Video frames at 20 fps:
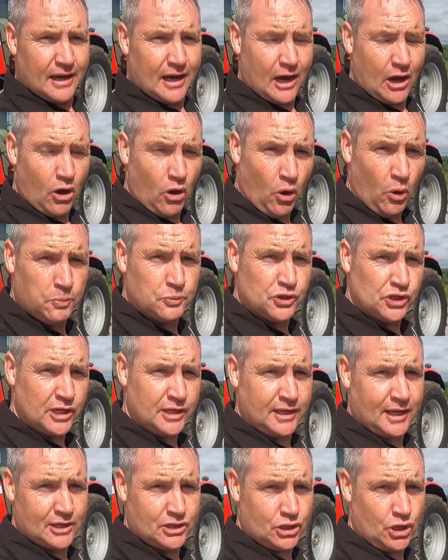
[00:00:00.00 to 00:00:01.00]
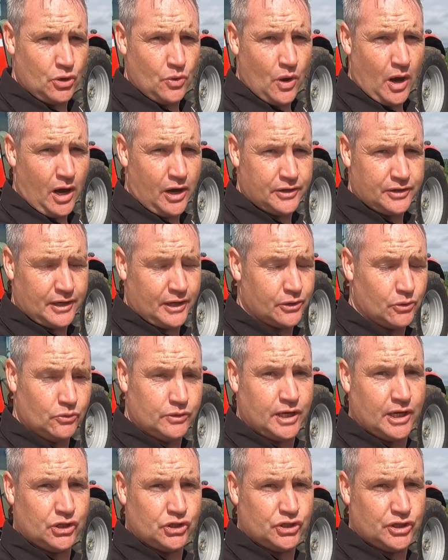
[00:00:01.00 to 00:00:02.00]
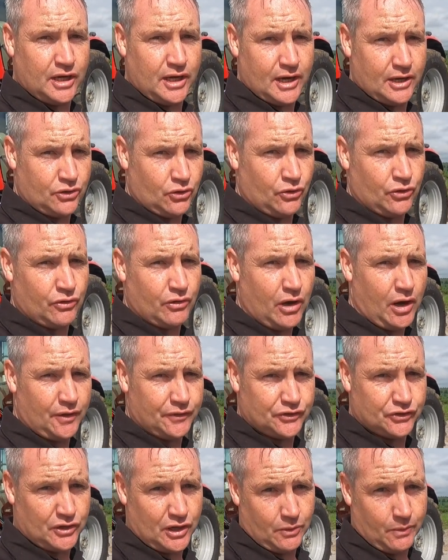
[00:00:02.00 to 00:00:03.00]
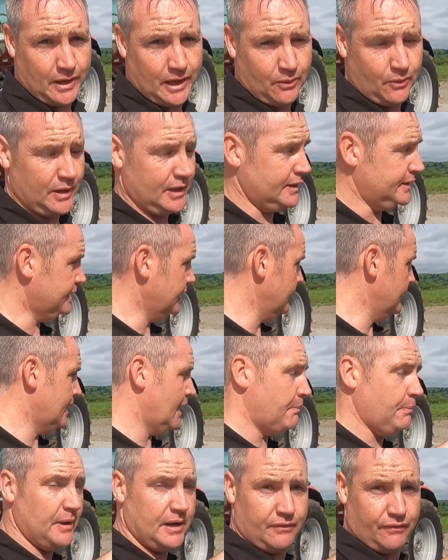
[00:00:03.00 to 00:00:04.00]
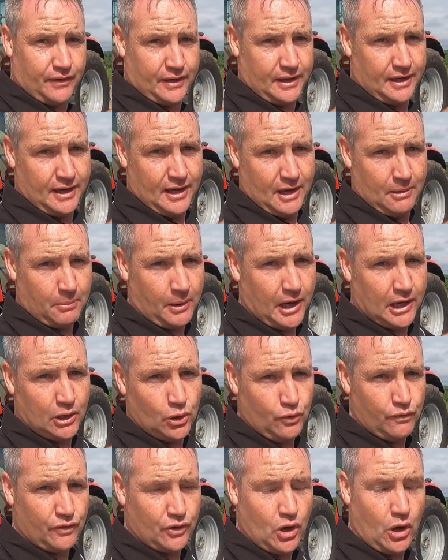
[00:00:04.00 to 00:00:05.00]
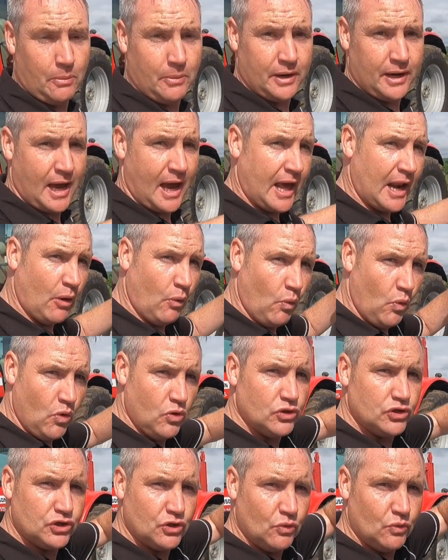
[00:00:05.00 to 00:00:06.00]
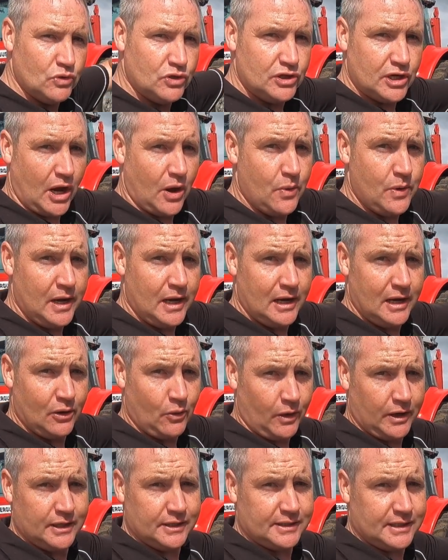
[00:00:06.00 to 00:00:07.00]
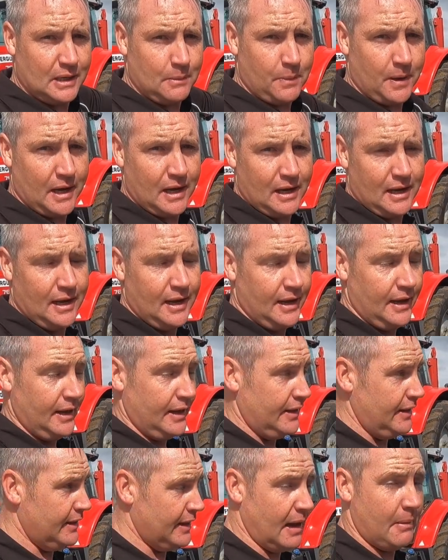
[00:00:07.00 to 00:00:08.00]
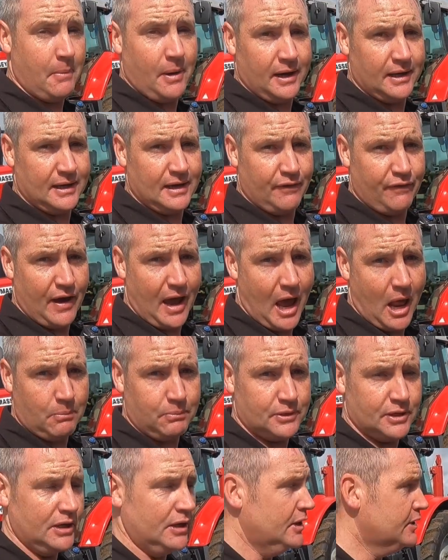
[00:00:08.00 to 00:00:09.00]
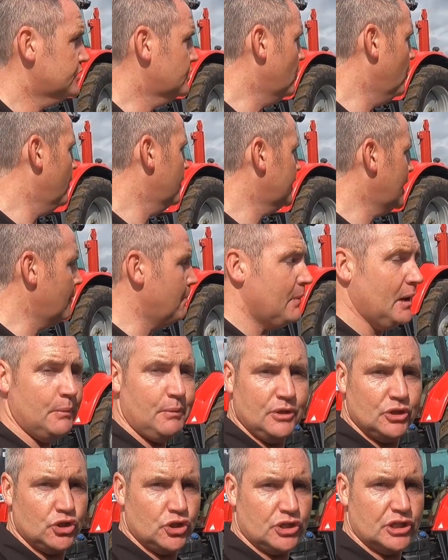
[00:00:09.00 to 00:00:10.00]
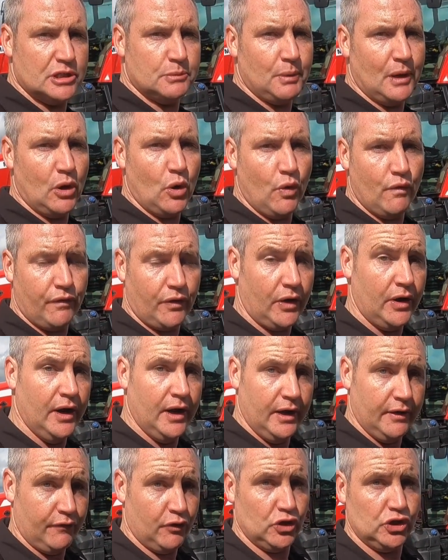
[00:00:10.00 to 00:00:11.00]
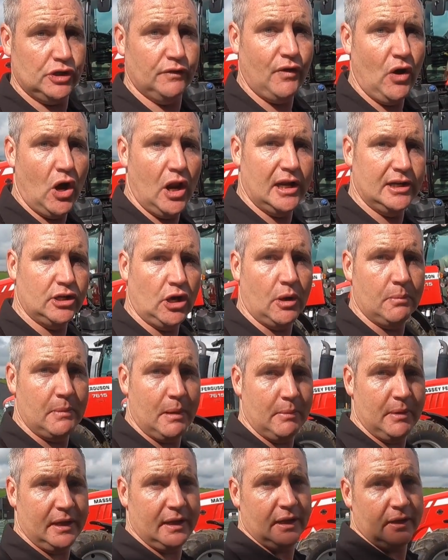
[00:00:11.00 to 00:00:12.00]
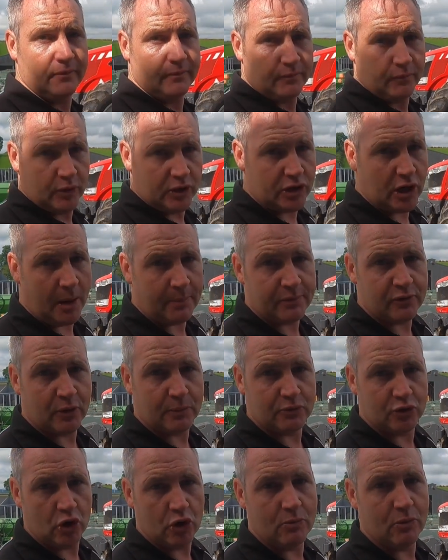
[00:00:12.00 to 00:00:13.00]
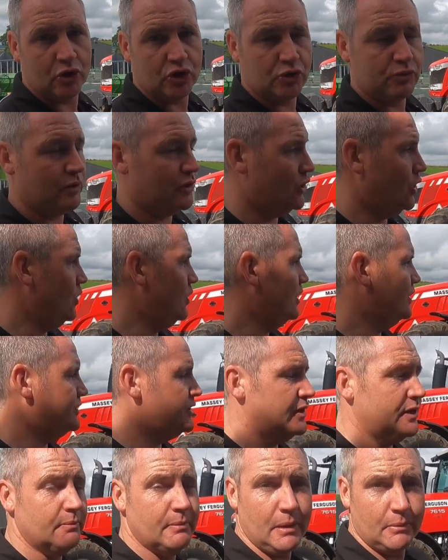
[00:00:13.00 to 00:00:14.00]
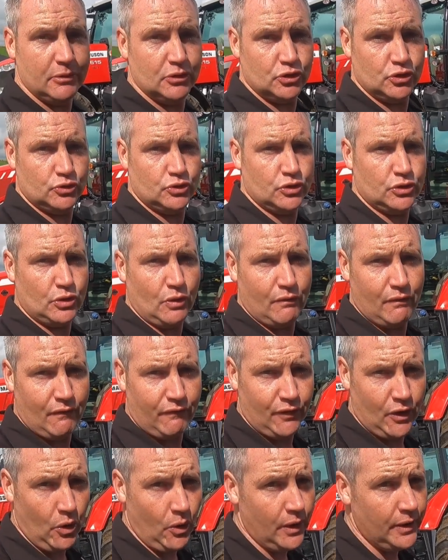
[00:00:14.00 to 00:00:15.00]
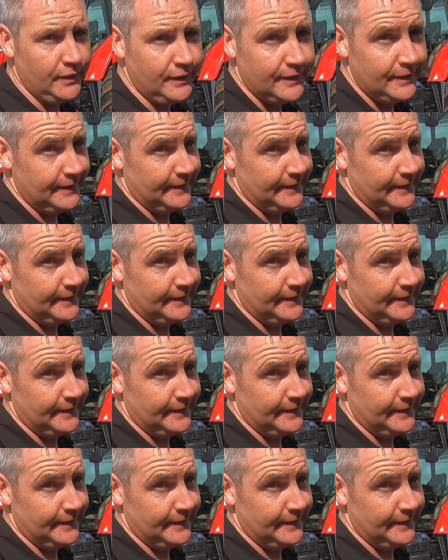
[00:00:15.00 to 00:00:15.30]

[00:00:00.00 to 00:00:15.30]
I hope she didn't get too hot. I don't think she did. I turned her off straight away when I seen that bit of a boil over coming, and I was going downhill, quite a steep hill. That mightn't have helped, so that might have been just a spillover. First of all, I thought maybe we topped her up too much with coolant. Maybe she's just overflowing.